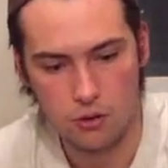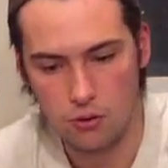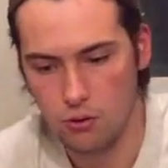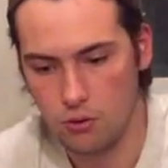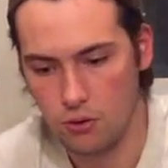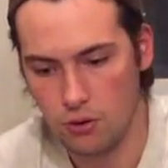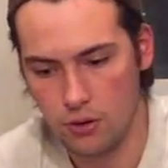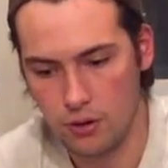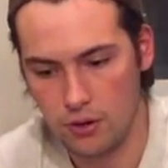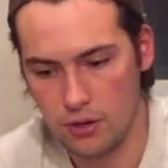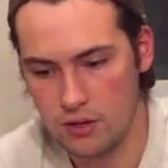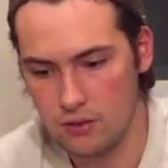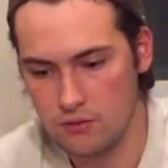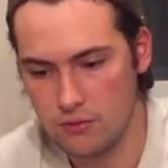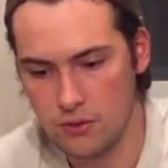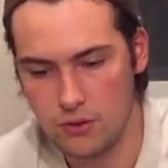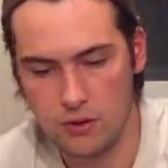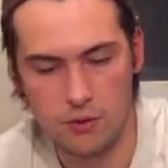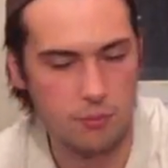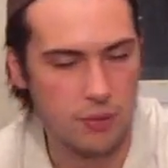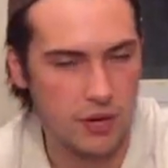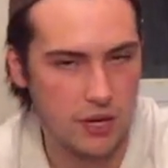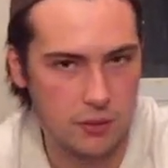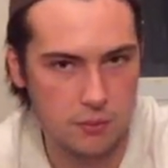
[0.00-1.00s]
or if
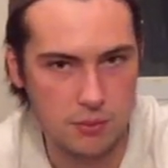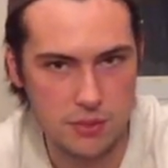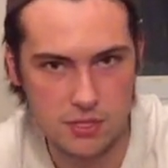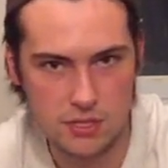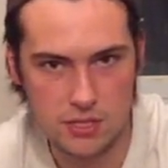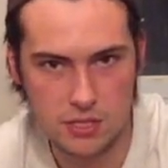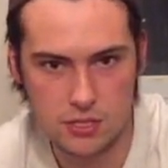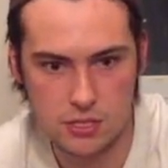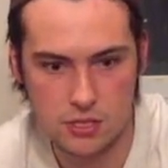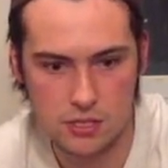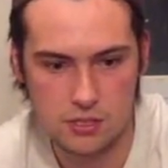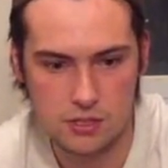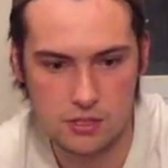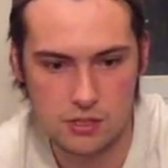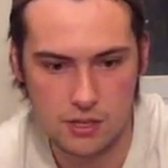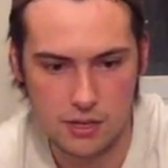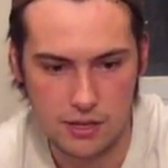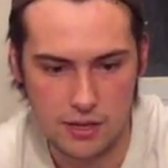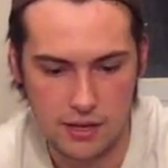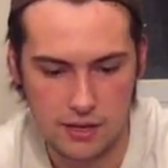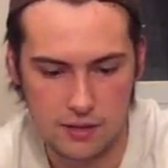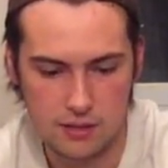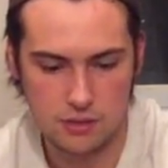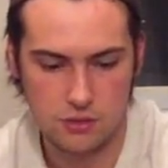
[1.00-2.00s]
you're in better
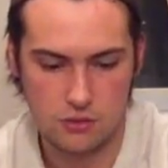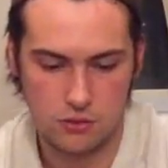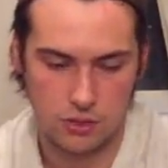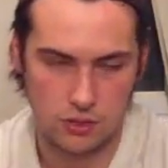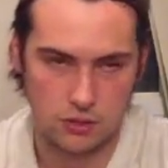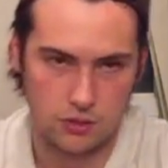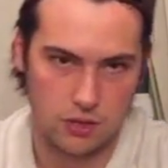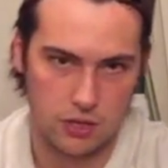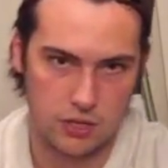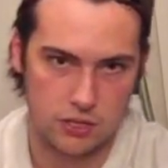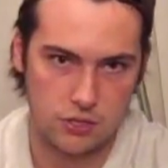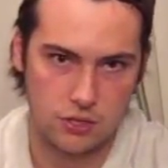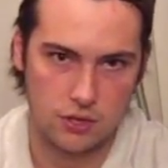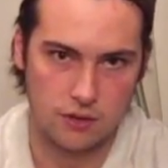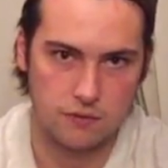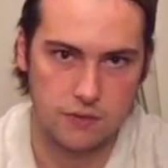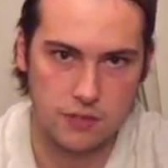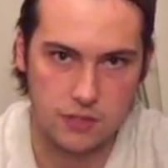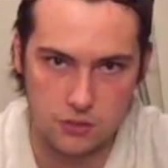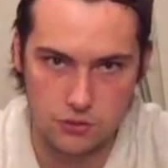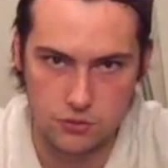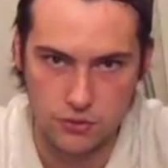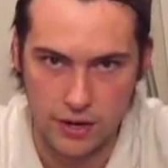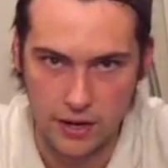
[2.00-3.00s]
positions, and then you can launch
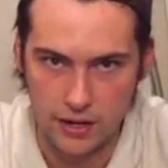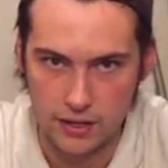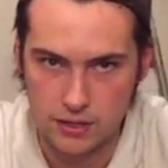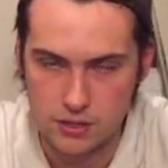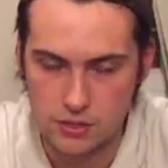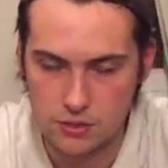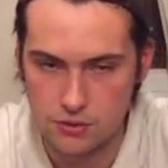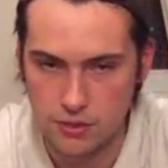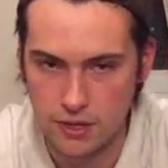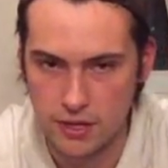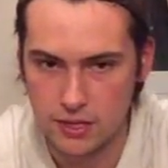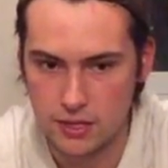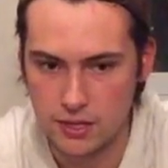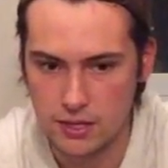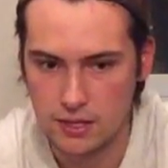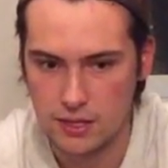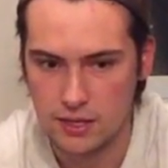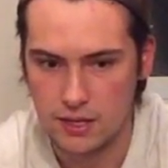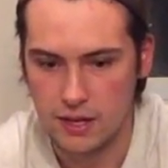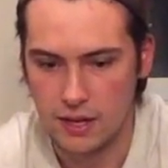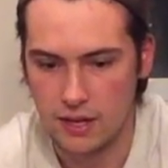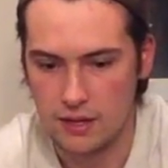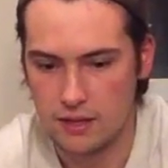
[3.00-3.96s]
off this Dragon Strike,